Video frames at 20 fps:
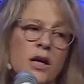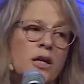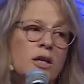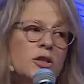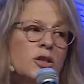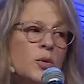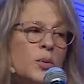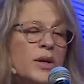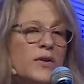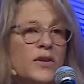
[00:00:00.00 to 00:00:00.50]

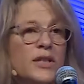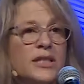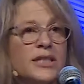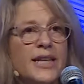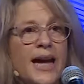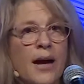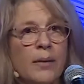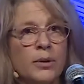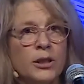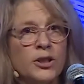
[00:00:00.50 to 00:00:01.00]
So we've
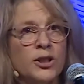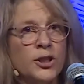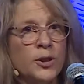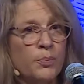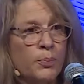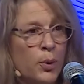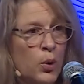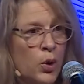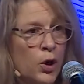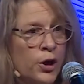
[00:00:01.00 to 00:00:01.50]
established a
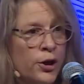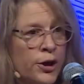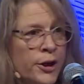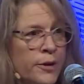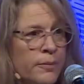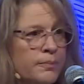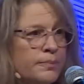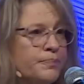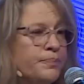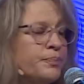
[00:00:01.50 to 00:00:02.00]
board,
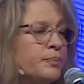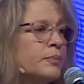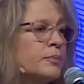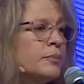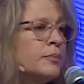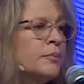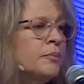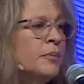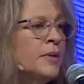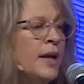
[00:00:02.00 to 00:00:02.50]

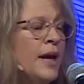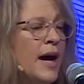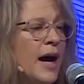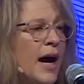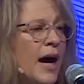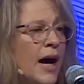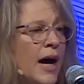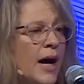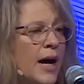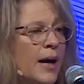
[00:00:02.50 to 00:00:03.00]

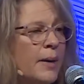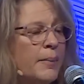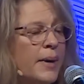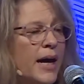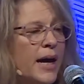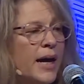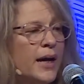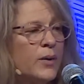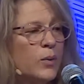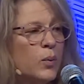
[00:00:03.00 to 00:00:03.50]

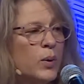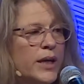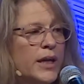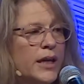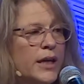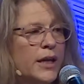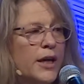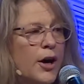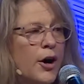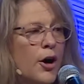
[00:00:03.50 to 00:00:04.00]
and
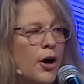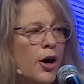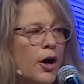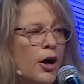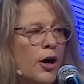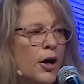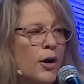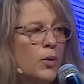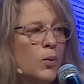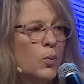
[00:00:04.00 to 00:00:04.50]
we
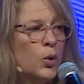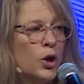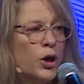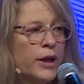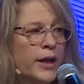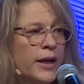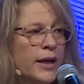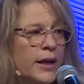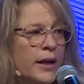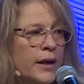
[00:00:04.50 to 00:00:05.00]
are
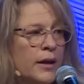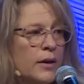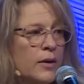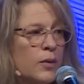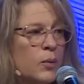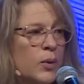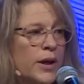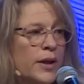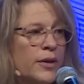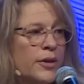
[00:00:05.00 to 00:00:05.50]
working
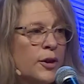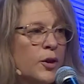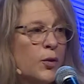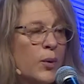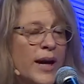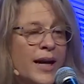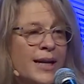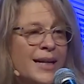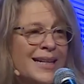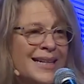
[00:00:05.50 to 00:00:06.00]
with
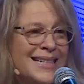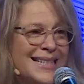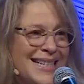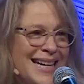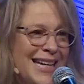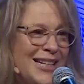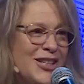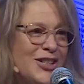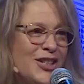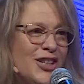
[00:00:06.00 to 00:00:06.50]
great
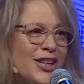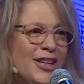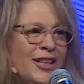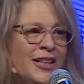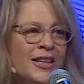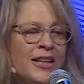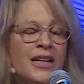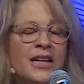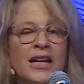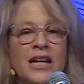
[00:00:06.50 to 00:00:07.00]

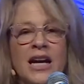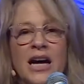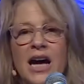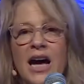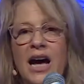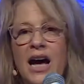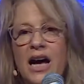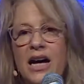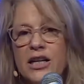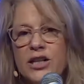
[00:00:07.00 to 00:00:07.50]
intention
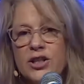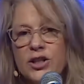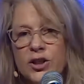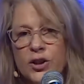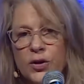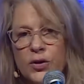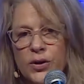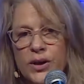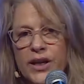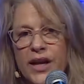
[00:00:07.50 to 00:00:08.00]
to
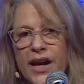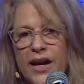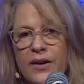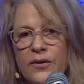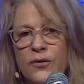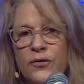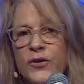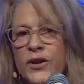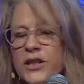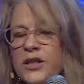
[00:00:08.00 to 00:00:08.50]
create
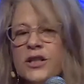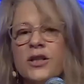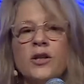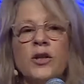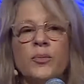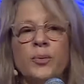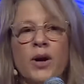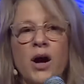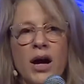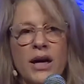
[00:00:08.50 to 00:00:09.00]
physical
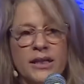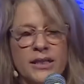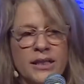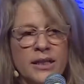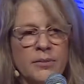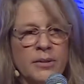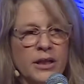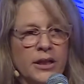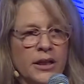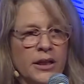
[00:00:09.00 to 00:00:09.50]

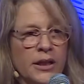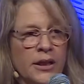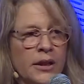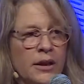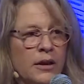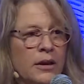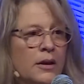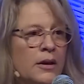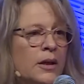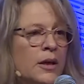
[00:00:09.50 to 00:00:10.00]
proximity
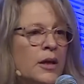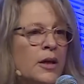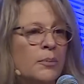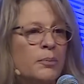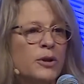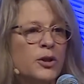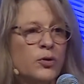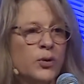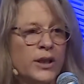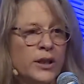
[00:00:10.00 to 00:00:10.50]

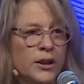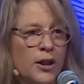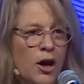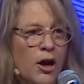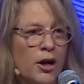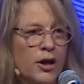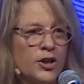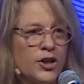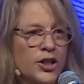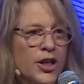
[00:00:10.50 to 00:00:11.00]
between
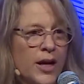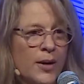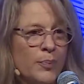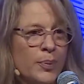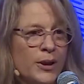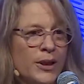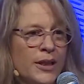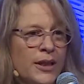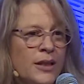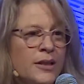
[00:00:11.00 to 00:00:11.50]
large
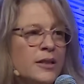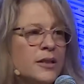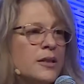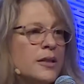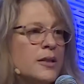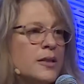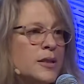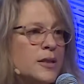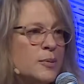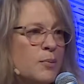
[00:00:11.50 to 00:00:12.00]
companies,
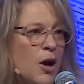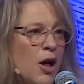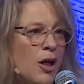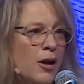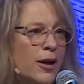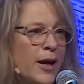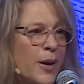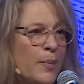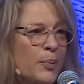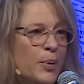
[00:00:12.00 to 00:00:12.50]
small
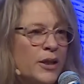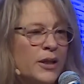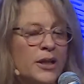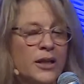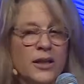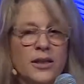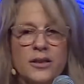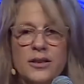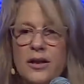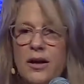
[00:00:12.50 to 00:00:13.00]

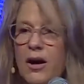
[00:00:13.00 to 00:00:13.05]
companies,